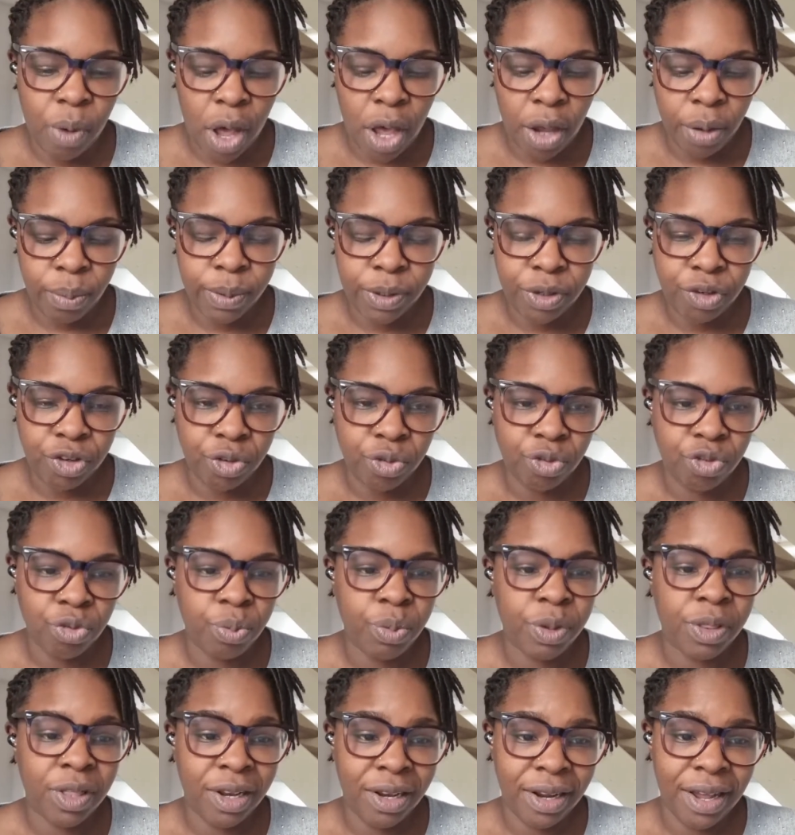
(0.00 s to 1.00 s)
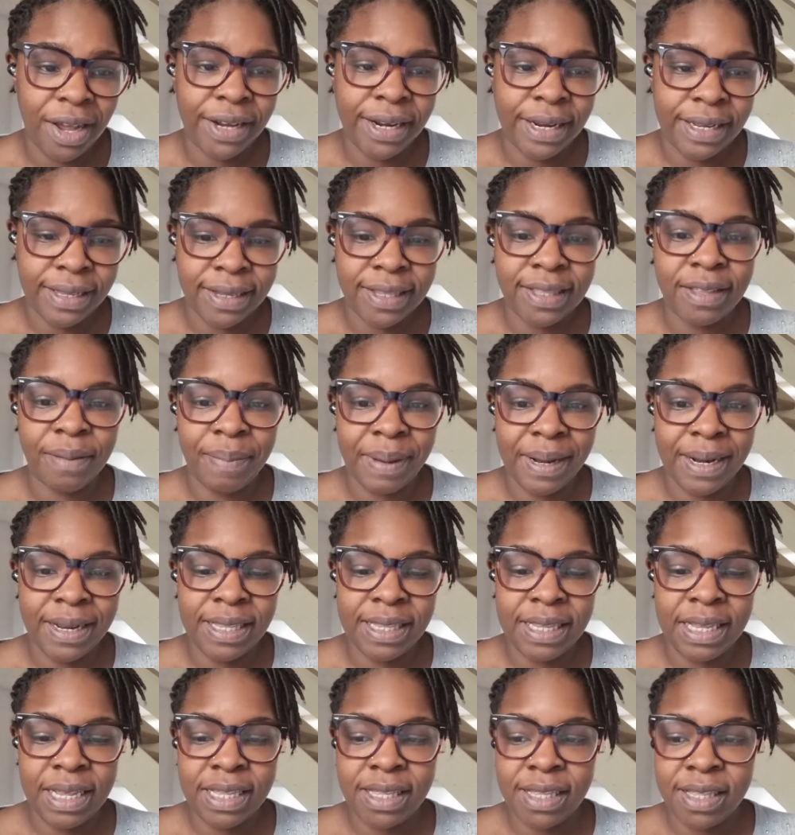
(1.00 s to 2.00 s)
work with children with a learning
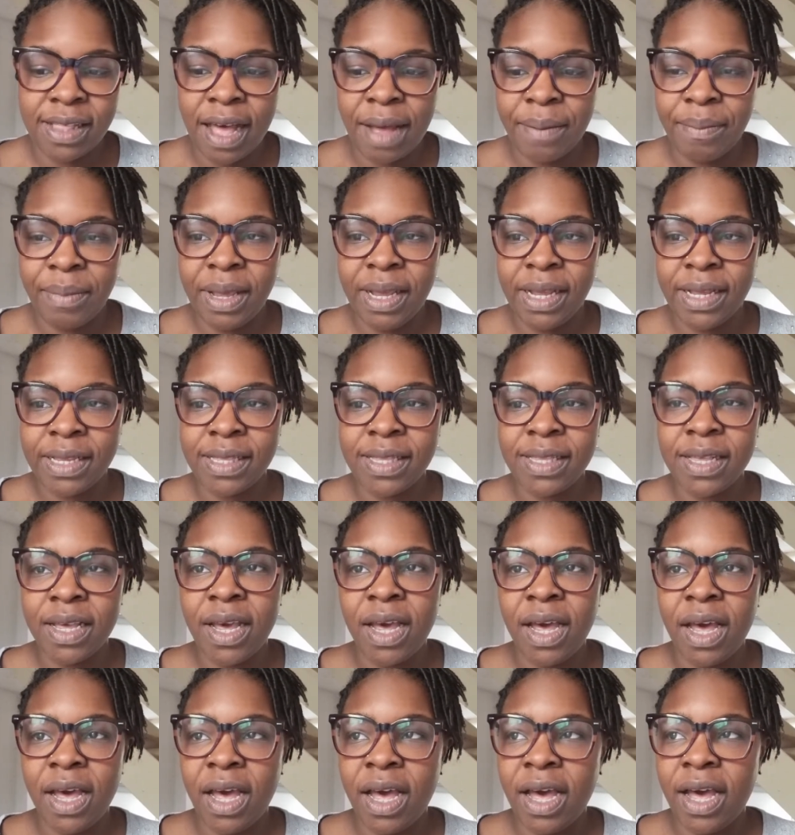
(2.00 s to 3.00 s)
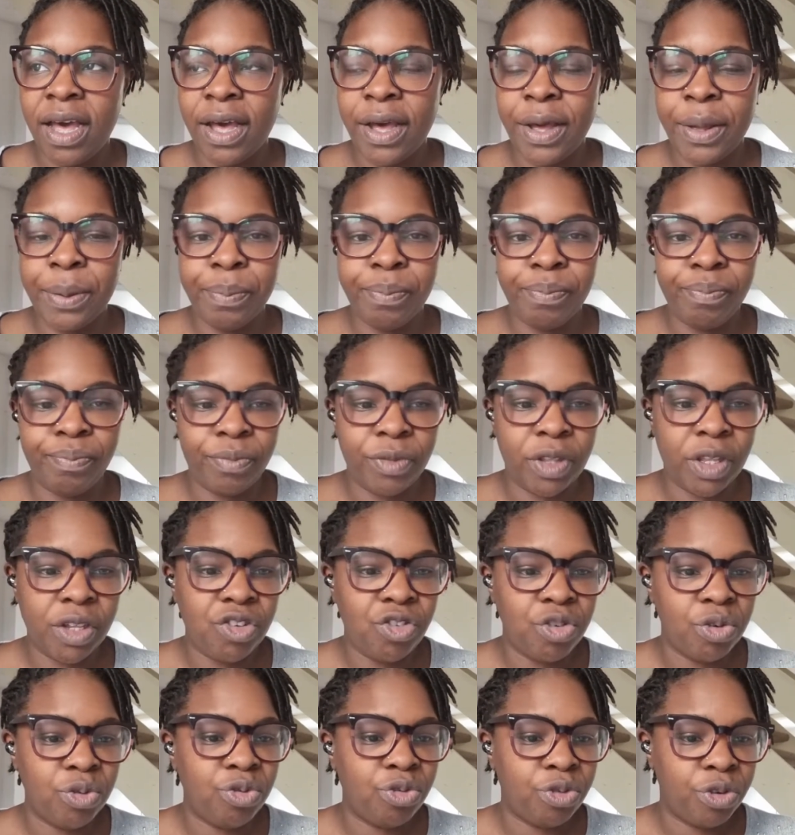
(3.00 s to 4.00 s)
disability, so that means
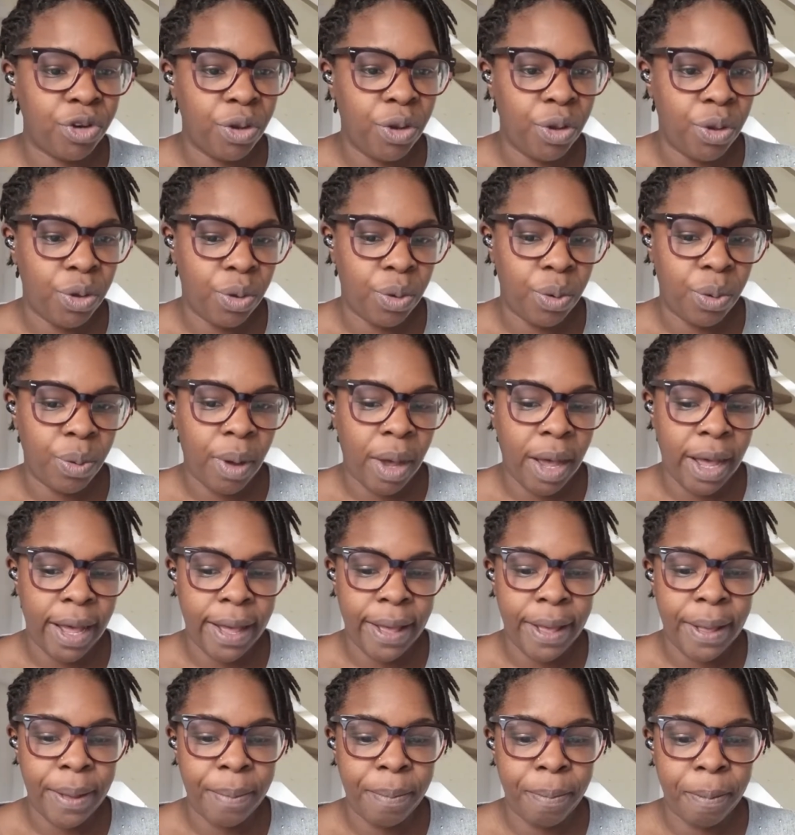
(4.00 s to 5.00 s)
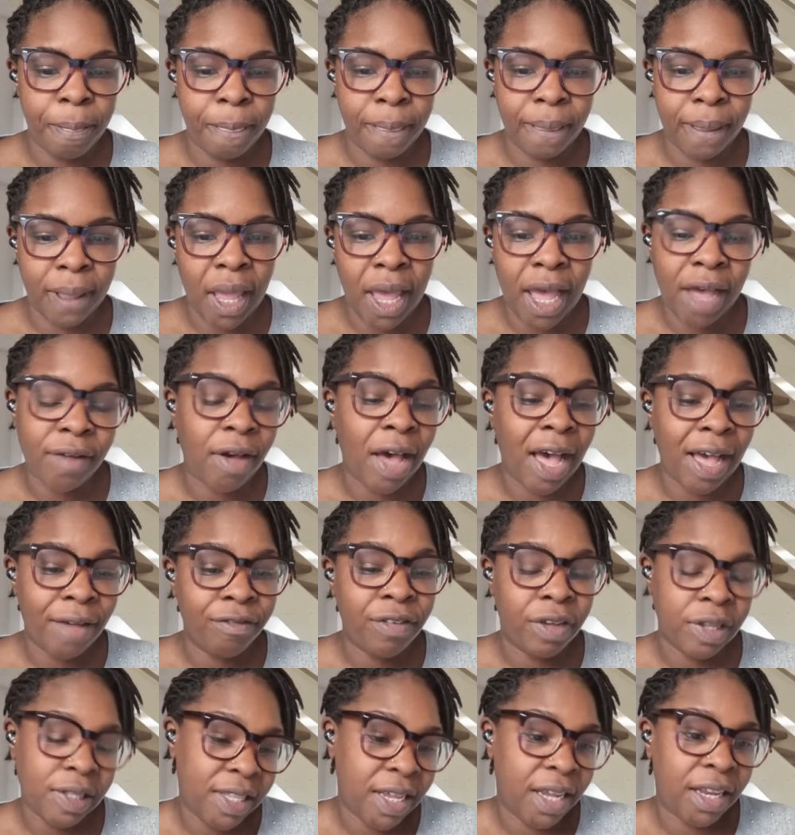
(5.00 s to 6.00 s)
children who
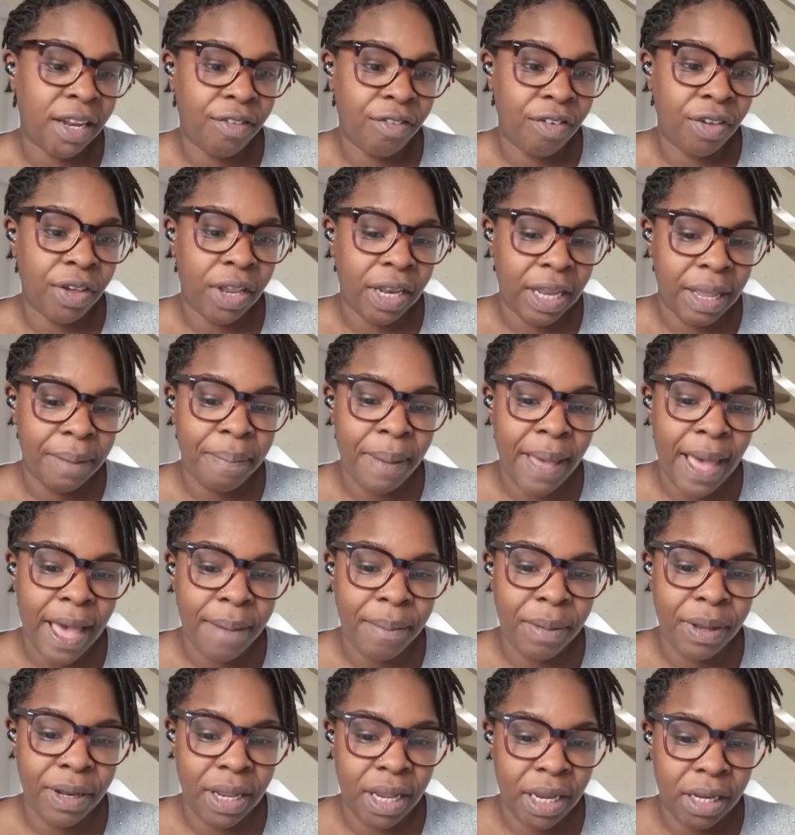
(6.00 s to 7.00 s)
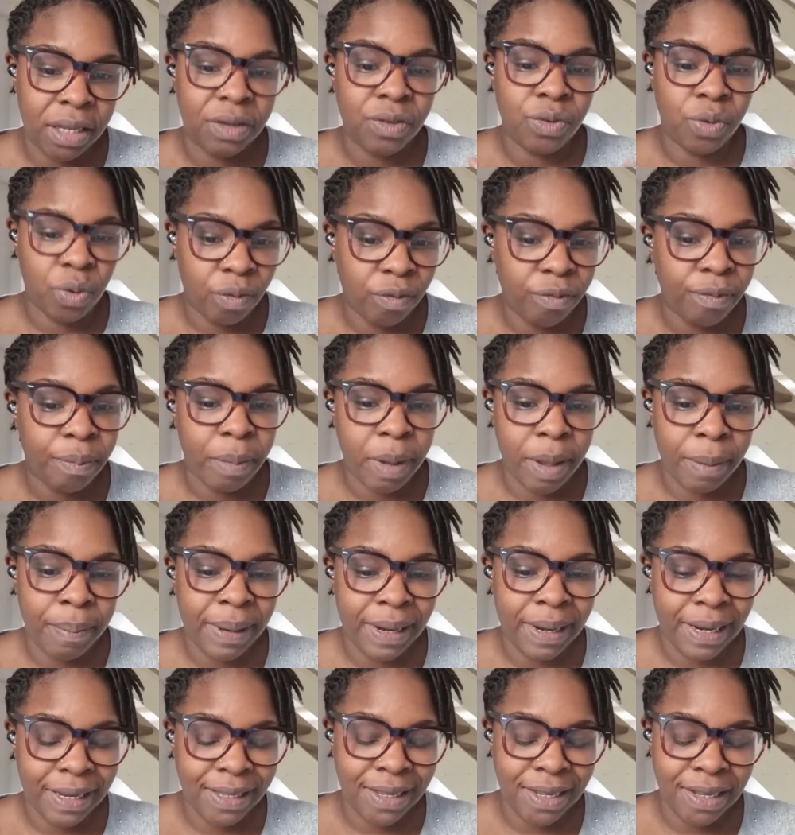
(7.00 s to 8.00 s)
have a significant impairment in sort of
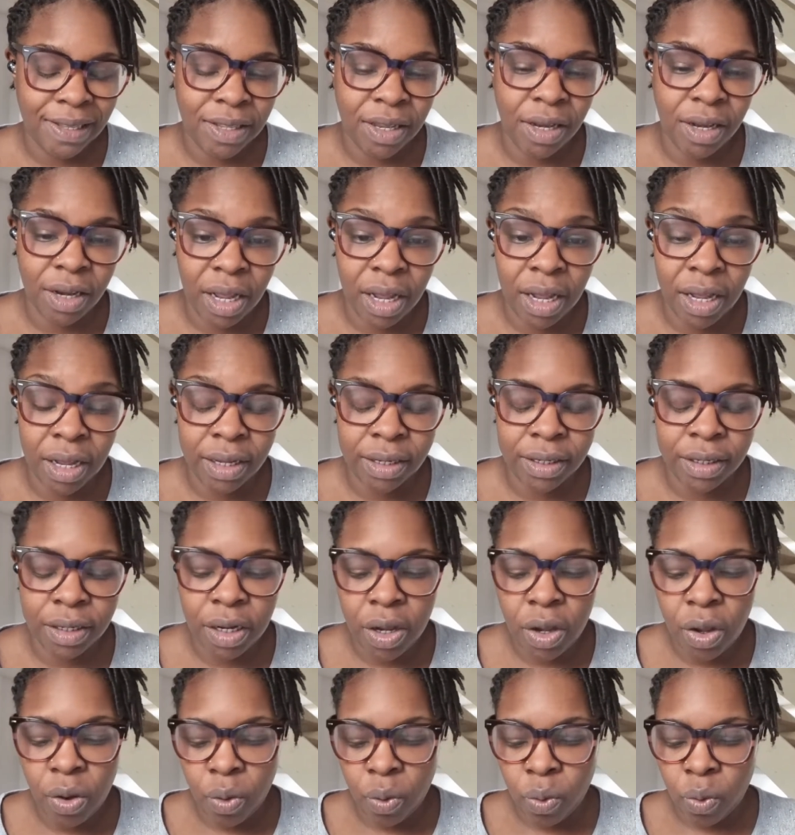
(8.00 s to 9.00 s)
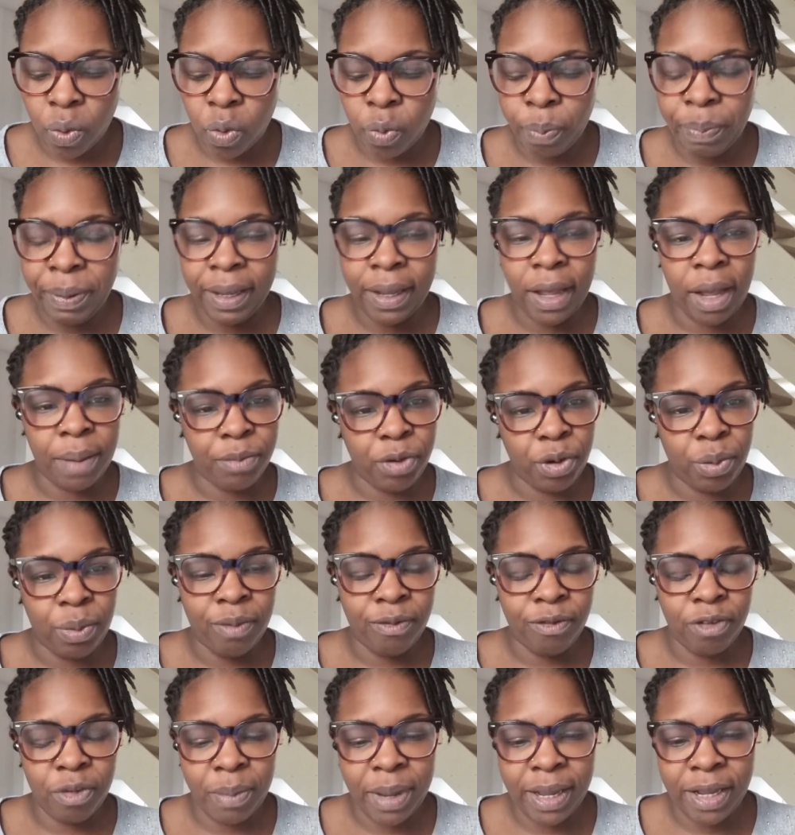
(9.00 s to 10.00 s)
ability to learn or pick up new
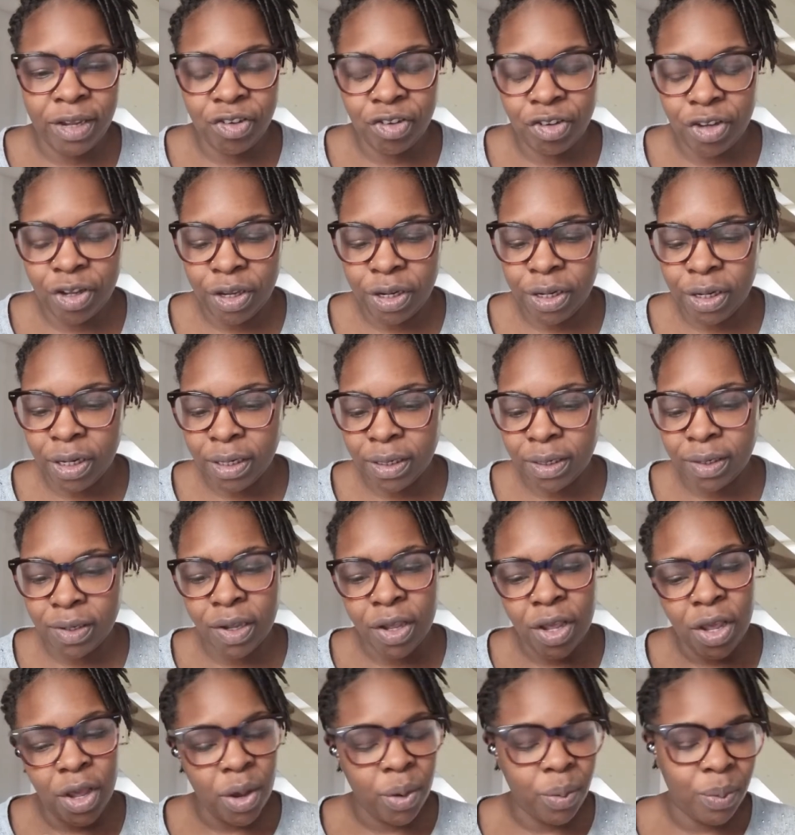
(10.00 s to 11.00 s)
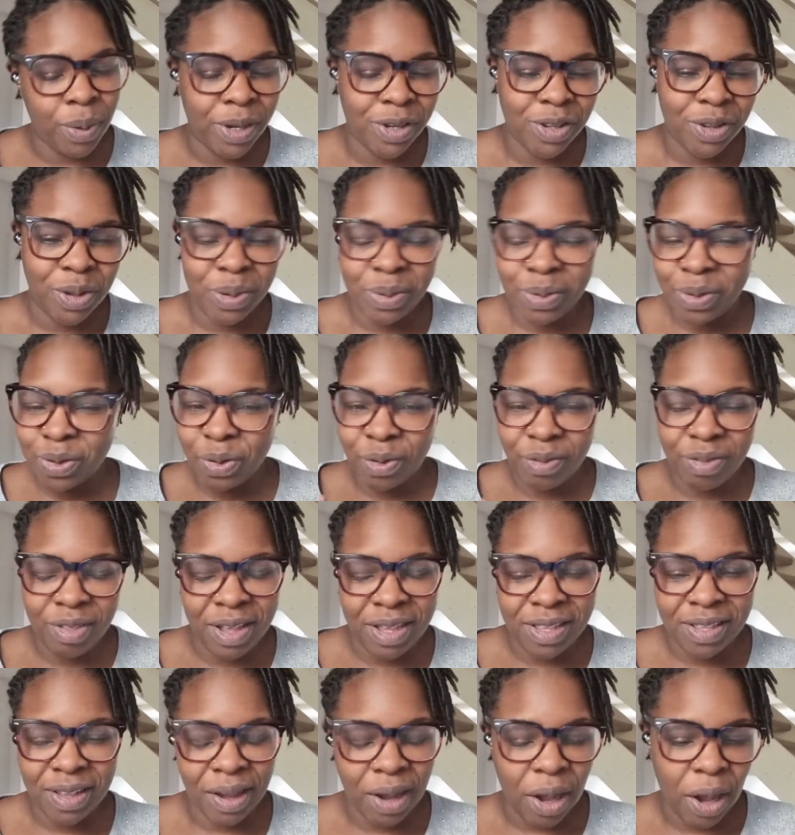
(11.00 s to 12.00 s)
information, and we do sort of
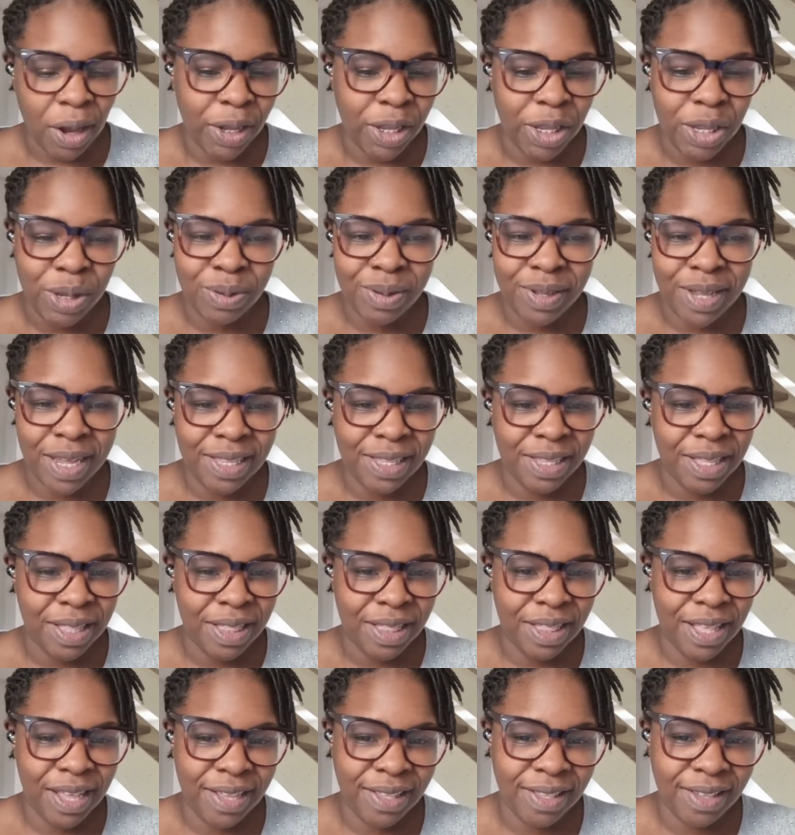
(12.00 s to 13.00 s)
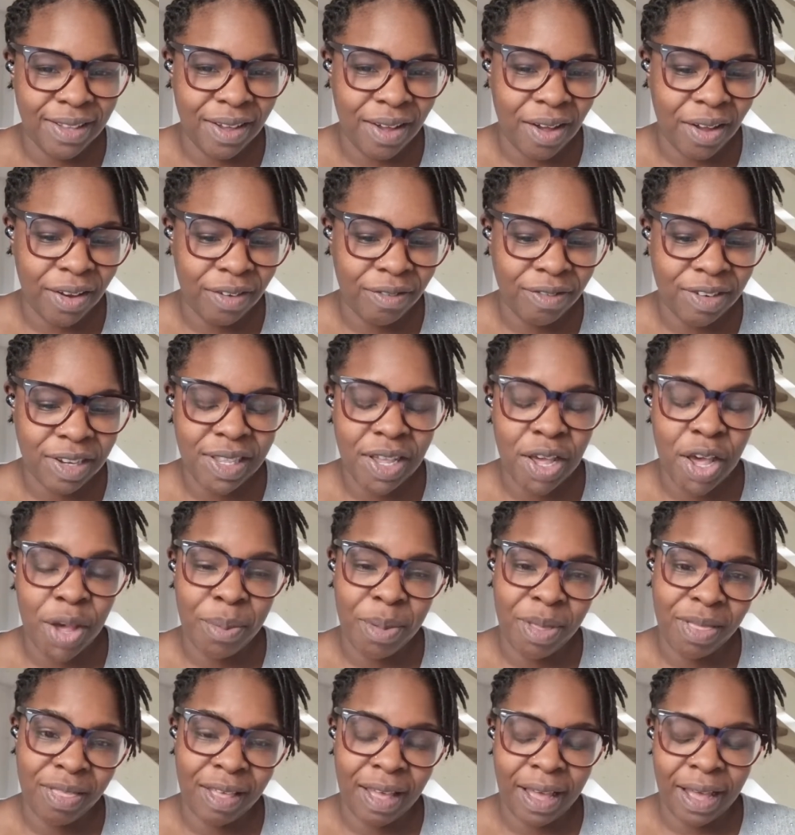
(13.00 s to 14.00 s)
things like IQ tests and things to kind of
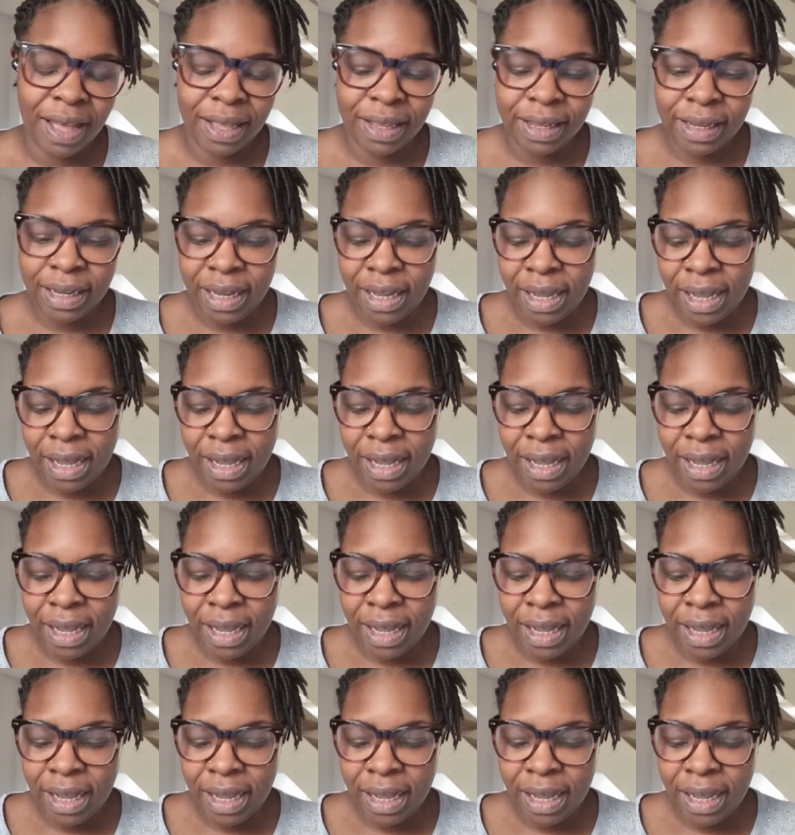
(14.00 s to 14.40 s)
determine that.